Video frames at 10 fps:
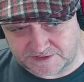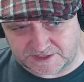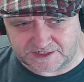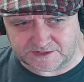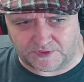
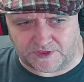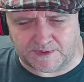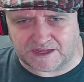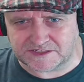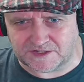And with the
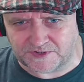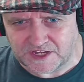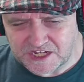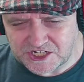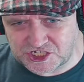amount of
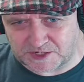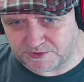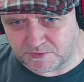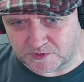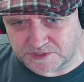ship
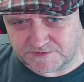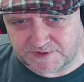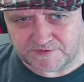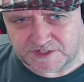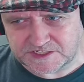rewards you've
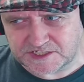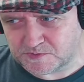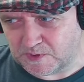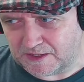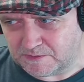given us as
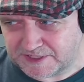well,